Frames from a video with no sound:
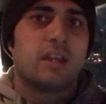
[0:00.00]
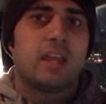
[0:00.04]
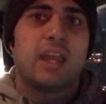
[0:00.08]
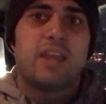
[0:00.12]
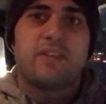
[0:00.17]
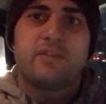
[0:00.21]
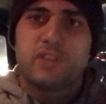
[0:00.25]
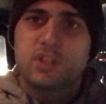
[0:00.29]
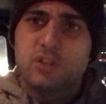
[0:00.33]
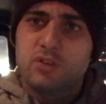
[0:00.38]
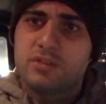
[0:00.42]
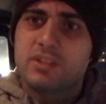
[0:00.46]

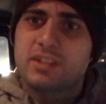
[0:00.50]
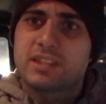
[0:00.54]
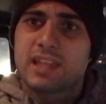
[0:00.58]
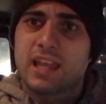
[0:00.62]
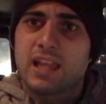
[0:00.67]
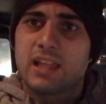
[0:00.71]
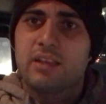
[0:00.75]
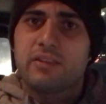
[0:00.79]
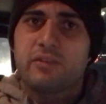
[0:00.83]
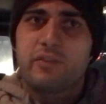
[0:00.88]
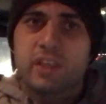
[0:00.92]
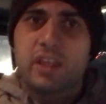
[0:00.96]
if you
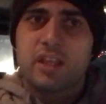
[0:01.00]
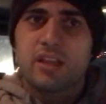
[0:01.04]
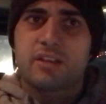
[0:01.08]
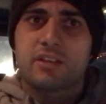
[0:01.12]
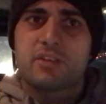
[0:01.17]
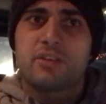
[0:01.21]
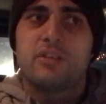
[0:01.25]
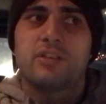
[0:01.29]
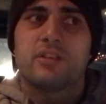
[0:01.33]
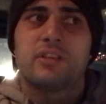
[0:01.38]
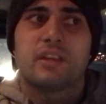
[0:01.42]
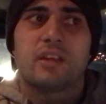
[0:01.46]
sell a
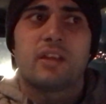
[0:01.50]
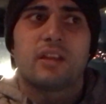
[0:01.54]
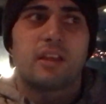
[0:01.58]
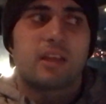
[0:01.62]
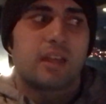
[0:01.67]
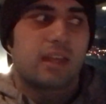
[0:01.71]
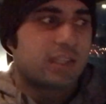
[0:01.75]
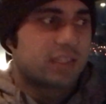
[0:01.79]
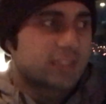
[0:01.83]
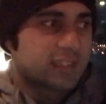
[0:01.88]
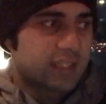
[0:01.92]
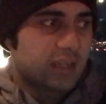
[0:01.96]
vehicle
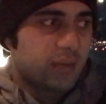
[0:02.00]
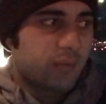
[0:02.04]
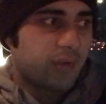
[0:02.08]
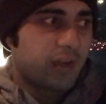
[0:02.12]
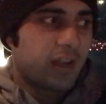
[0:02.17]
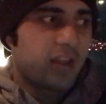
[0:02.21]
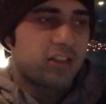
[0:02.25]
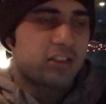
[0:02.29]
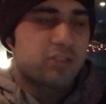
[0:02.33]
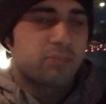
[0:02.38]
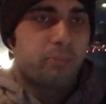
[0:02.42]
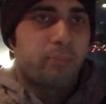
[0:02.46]
and
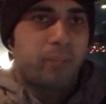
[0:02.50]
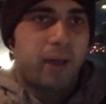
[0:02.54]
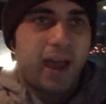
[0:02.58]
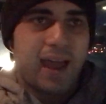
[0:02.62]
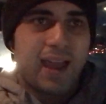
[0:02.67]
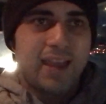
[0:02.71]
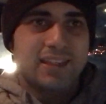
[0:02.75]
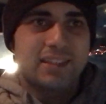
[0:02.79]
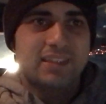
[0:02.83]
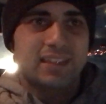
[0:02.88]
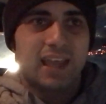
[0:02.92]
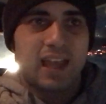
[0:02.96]
someone else
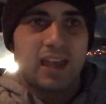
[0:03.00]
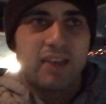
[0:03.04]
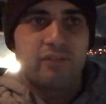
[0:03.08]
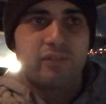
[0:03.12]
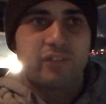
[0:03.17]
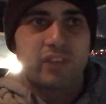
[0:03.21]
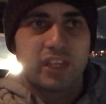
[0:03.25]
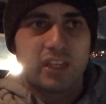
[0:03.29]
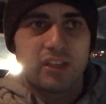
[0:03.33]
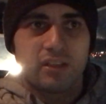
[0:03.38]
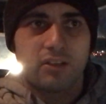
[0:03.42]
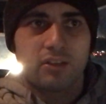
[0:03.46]
buys that
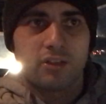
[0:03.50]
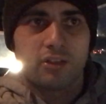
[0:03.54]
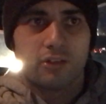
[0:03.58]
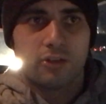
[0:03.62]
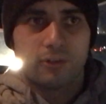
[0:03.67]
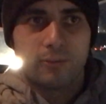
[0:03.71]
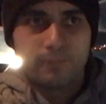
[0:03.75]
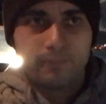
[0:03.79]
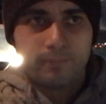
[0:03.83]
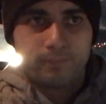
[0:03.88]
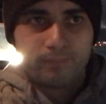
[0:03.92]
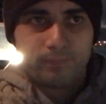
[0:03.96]

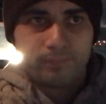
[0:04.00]
vehicle,